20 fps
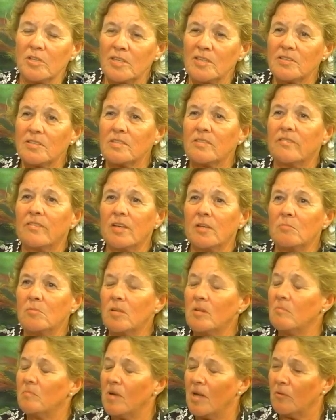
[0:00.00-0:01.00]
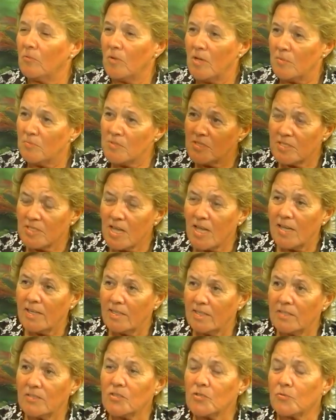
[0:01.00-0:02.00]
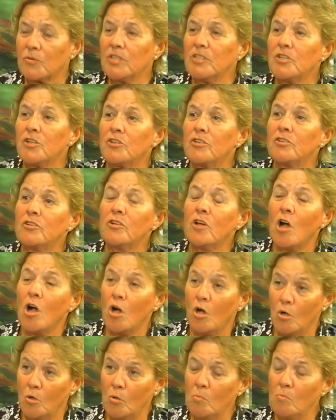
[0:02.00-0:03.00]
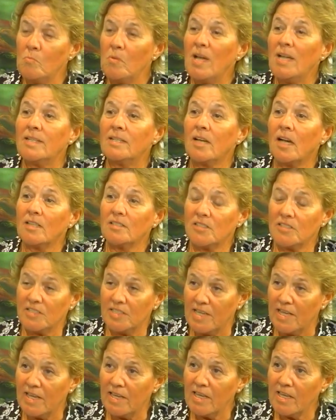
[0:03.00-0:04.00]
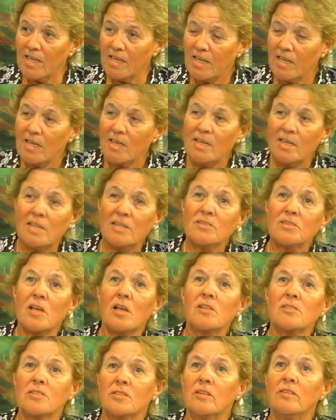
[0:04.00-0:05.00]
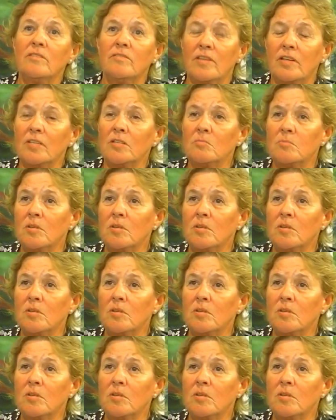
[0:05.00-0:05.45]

is available at my website. It's returnhome.today. It's also available